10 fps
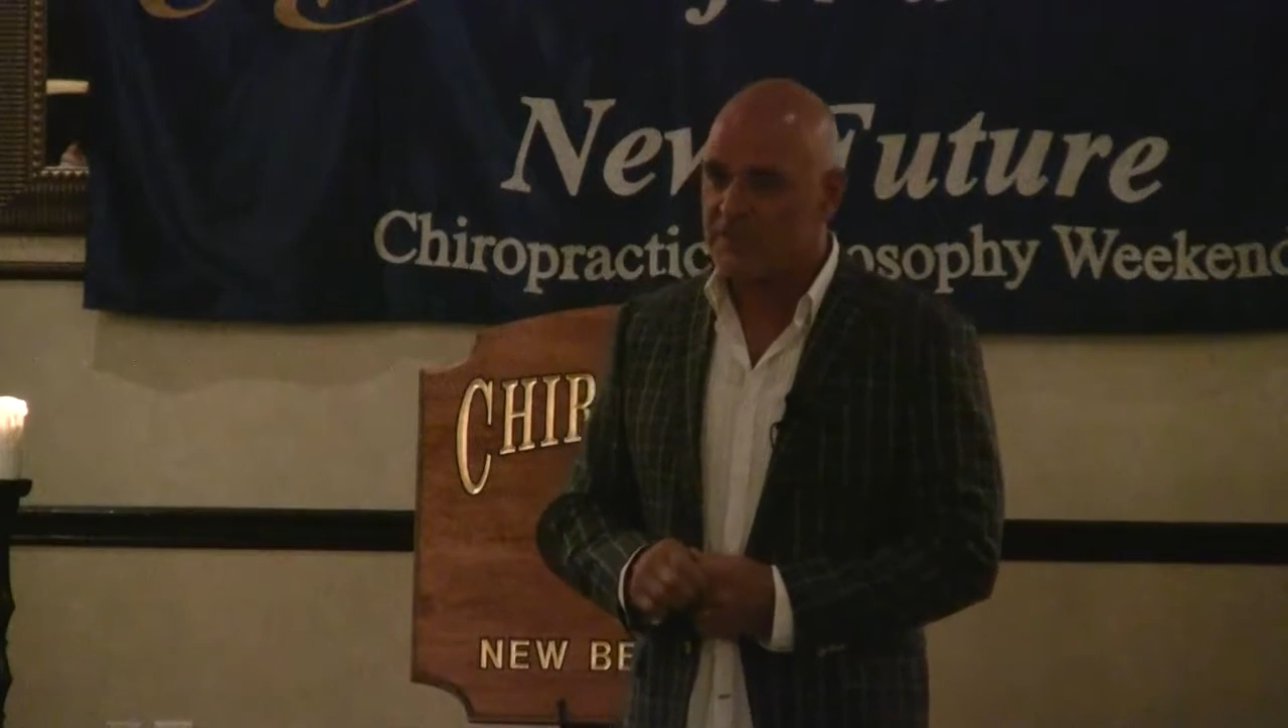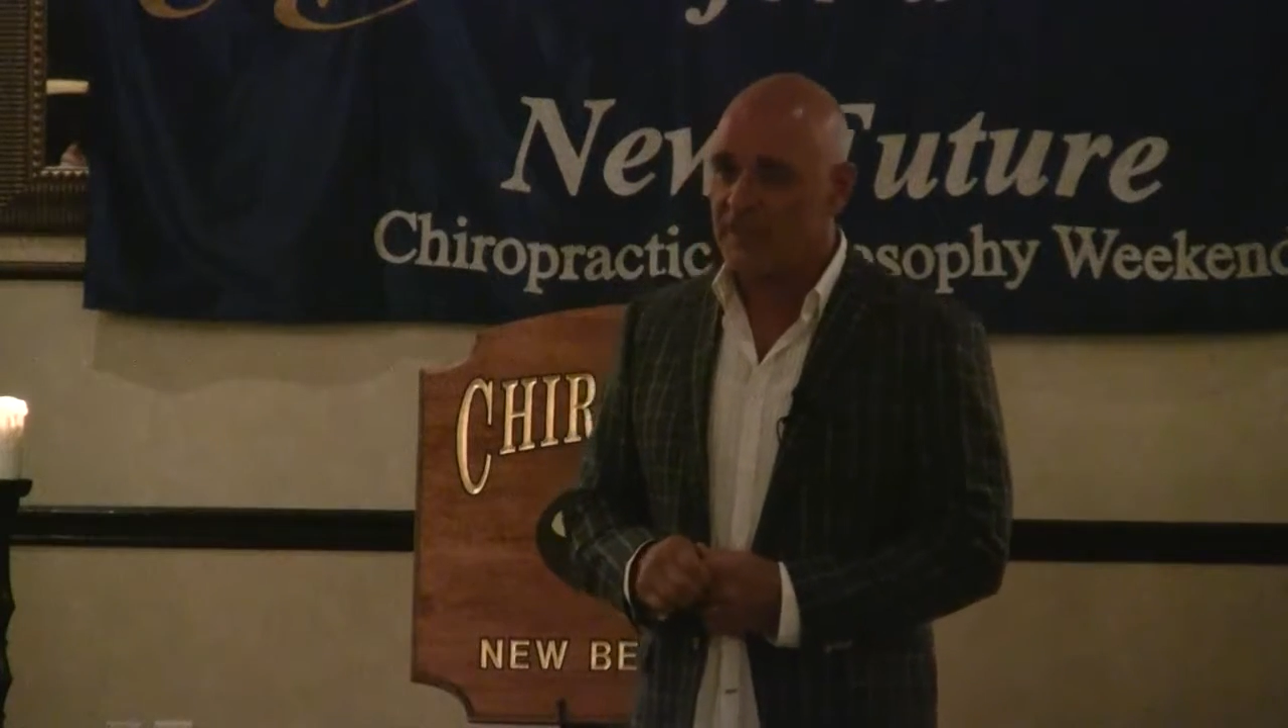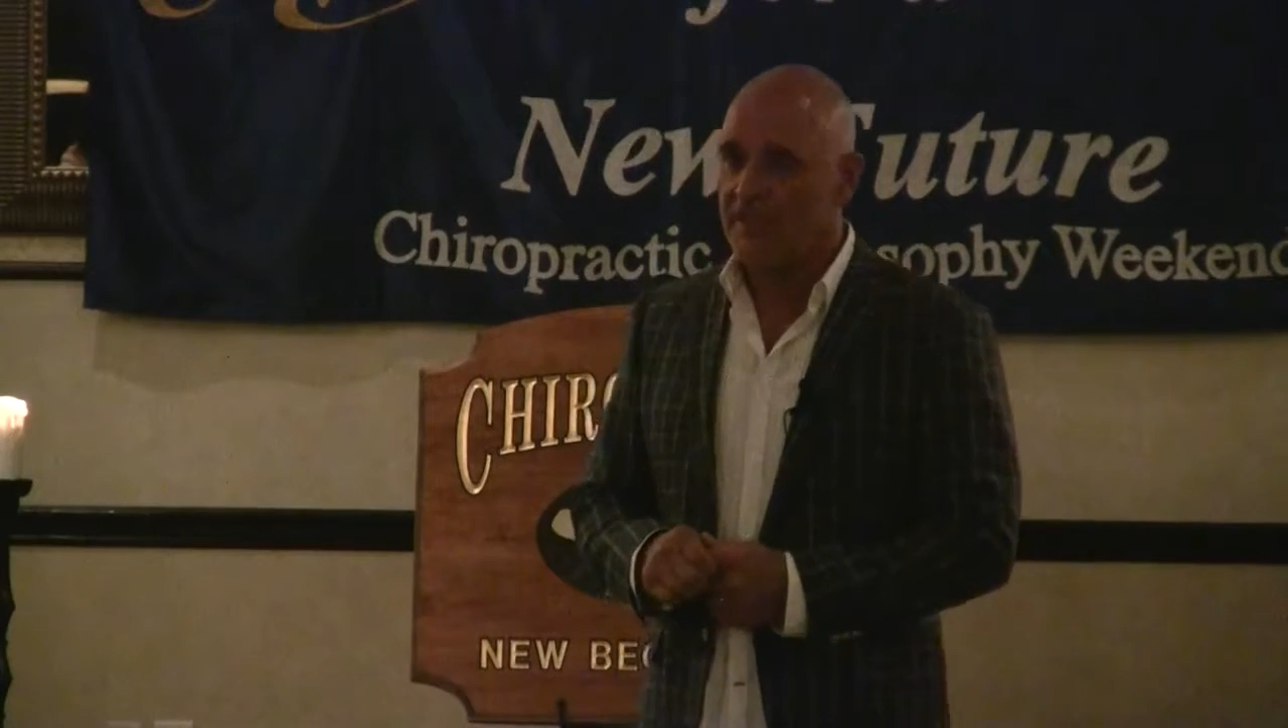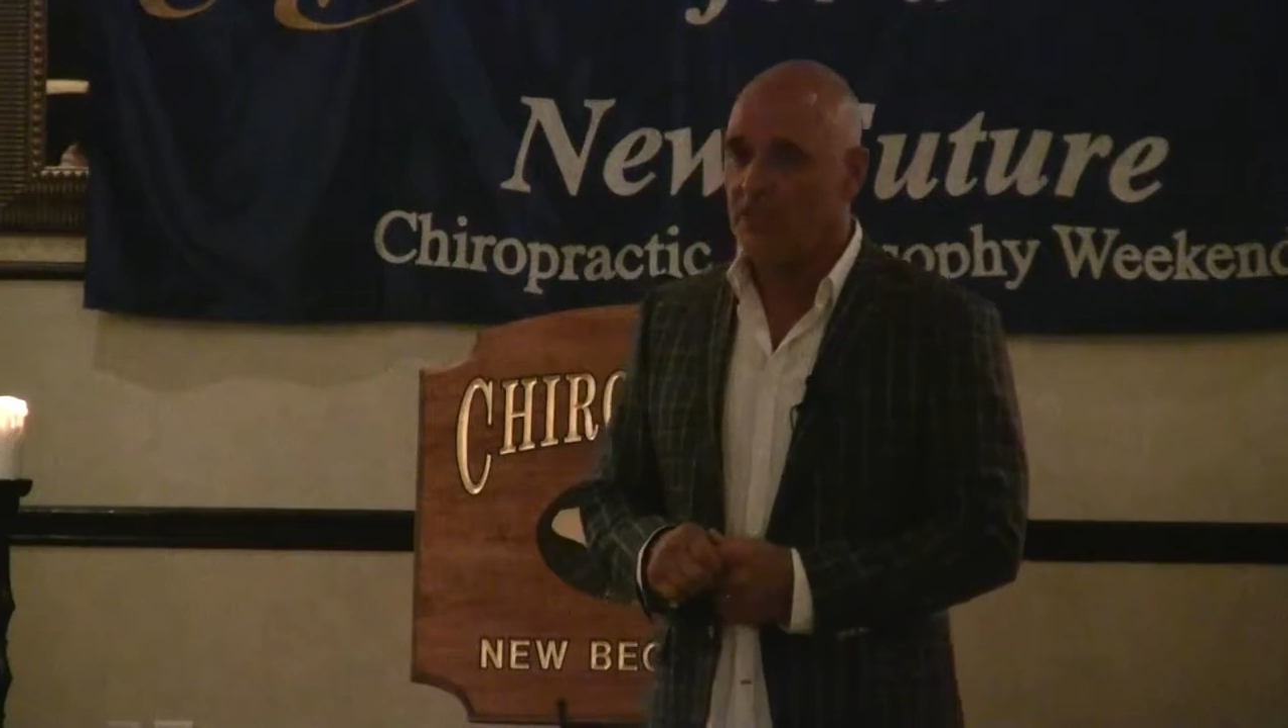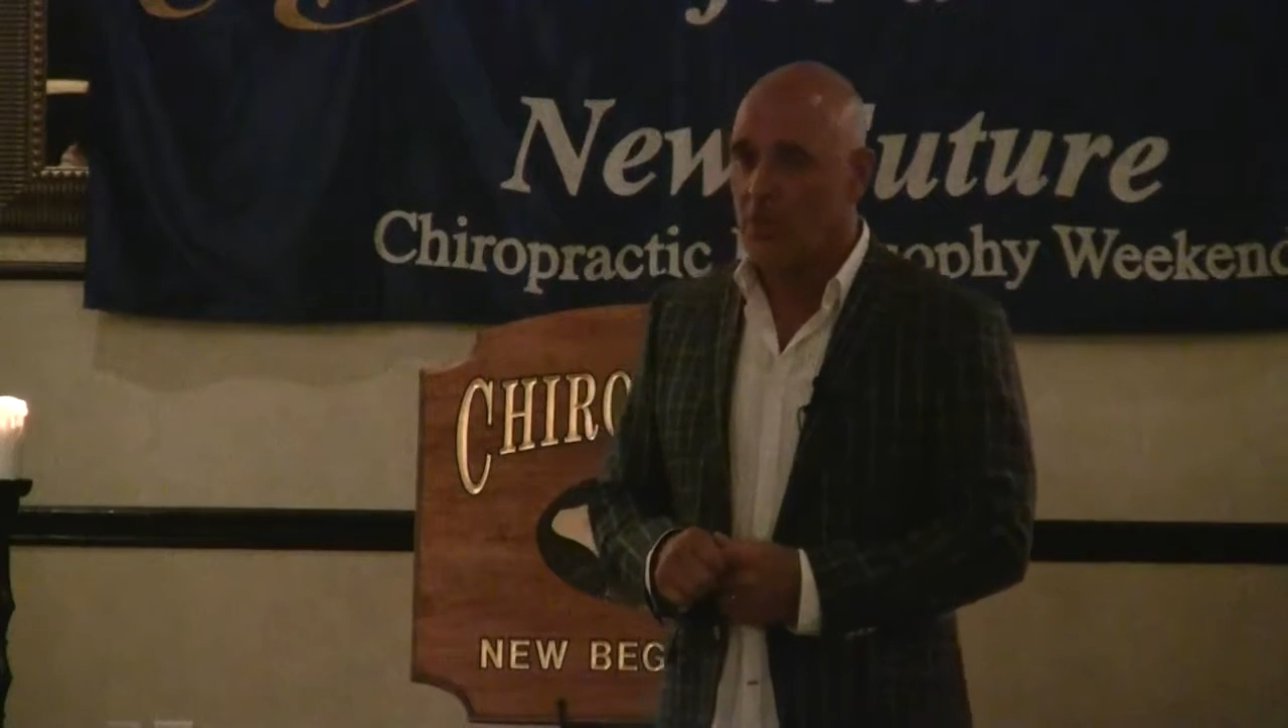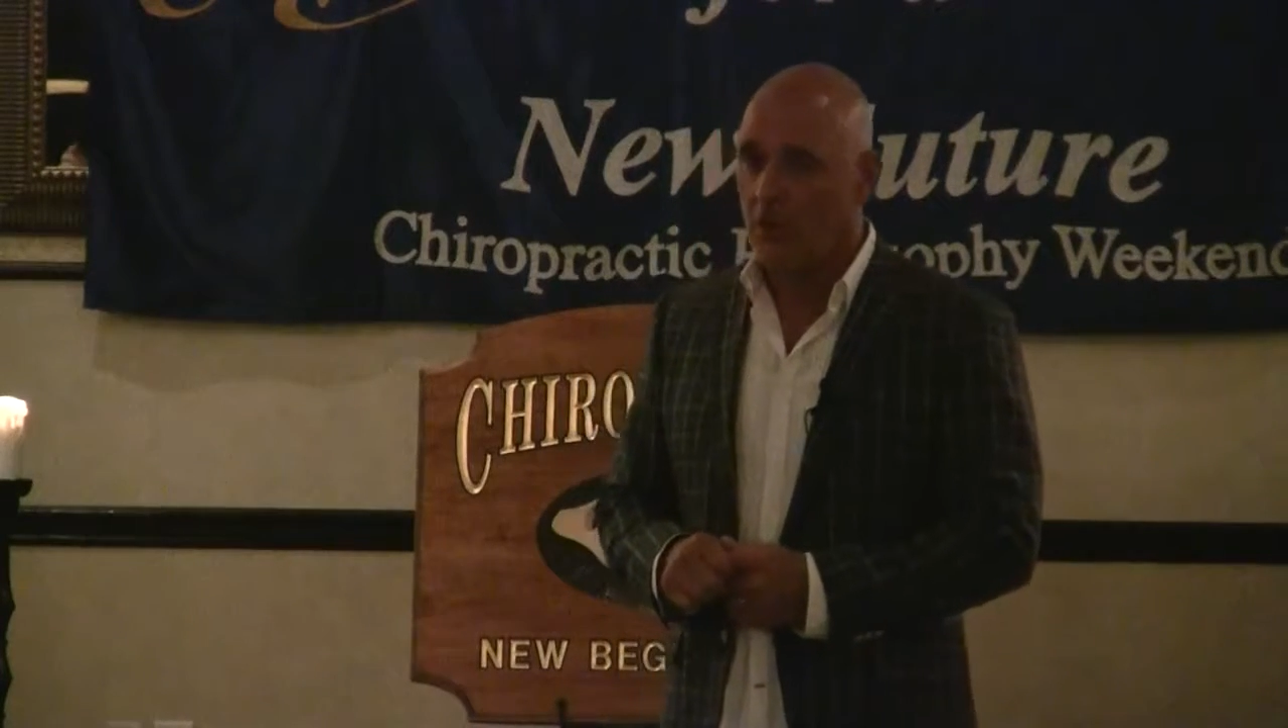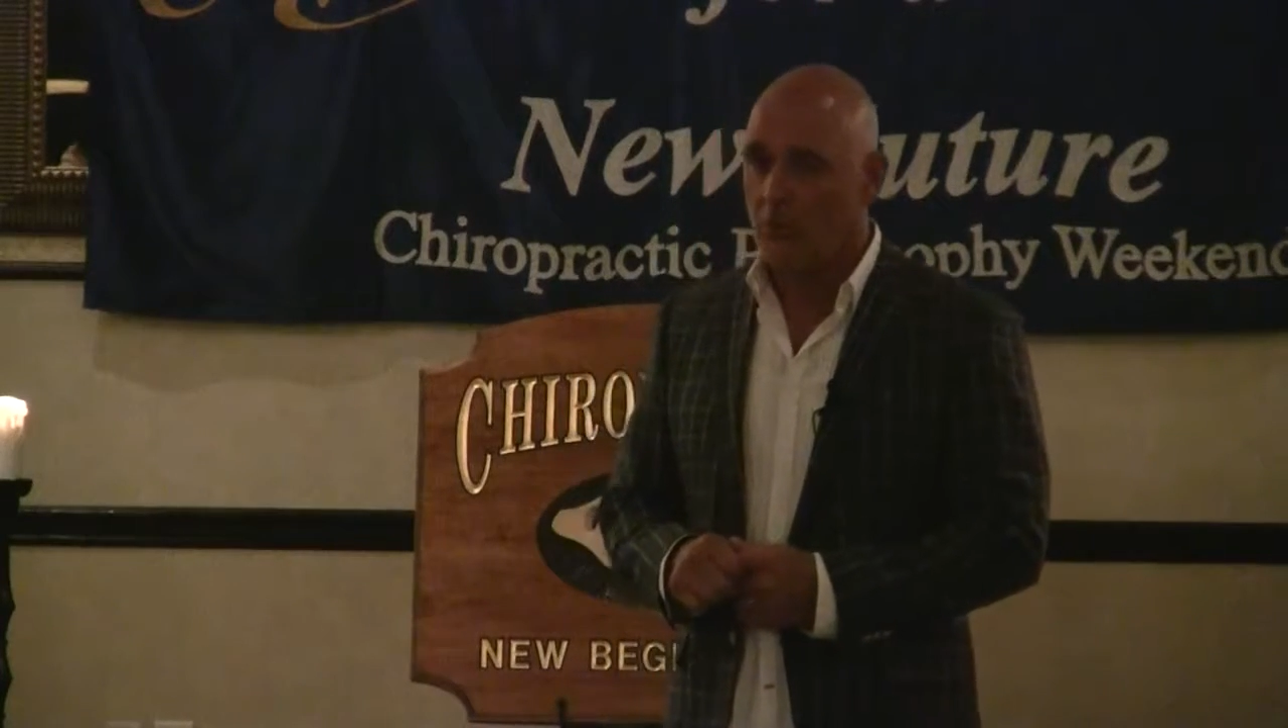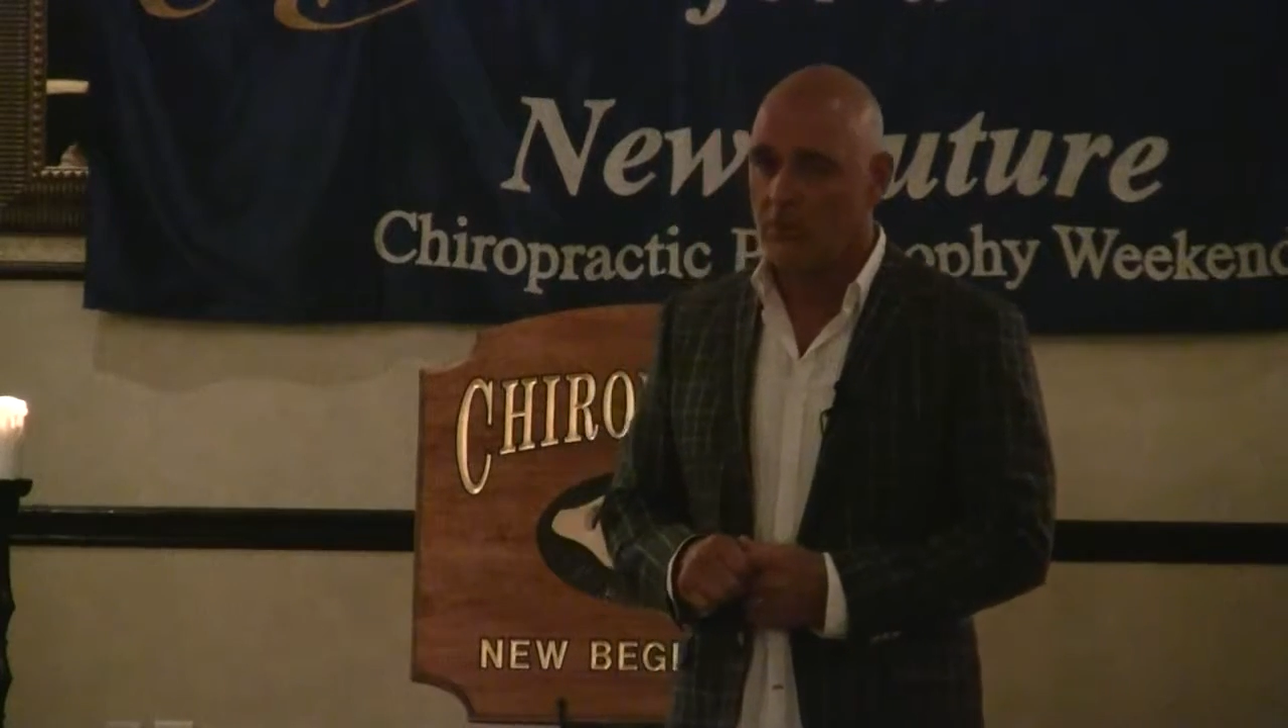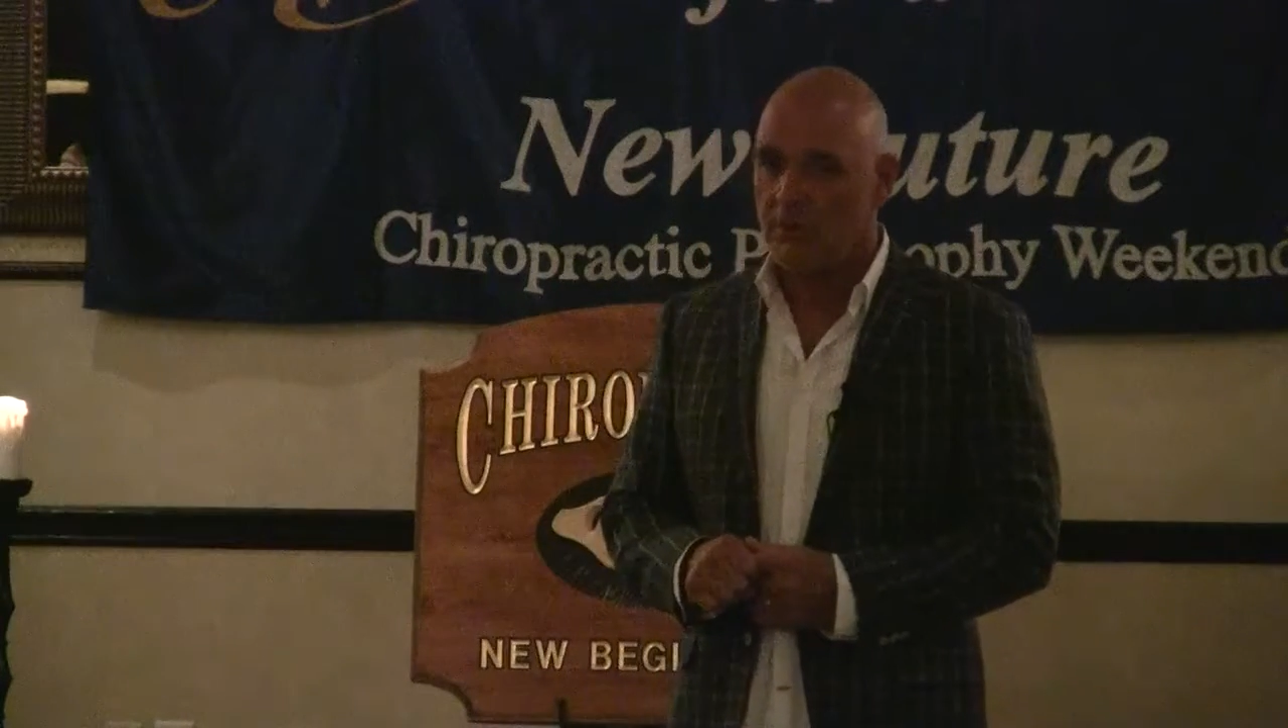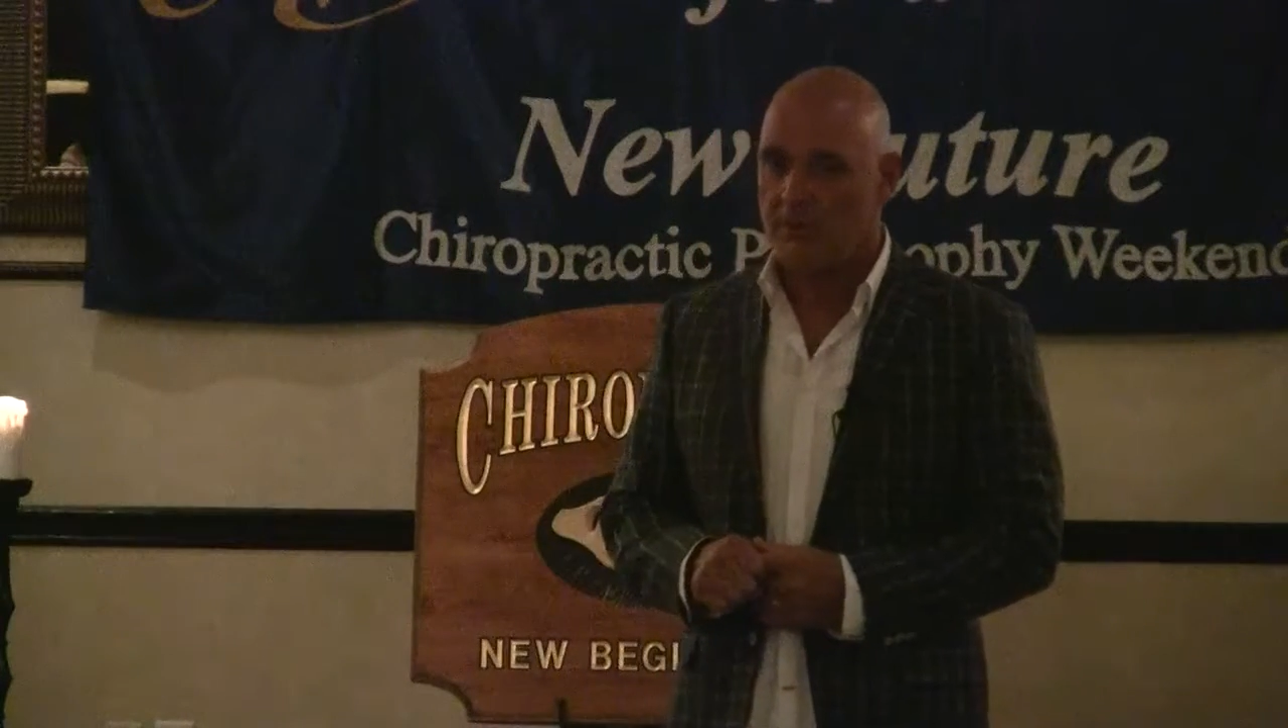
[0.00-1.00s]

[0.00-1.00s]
say no.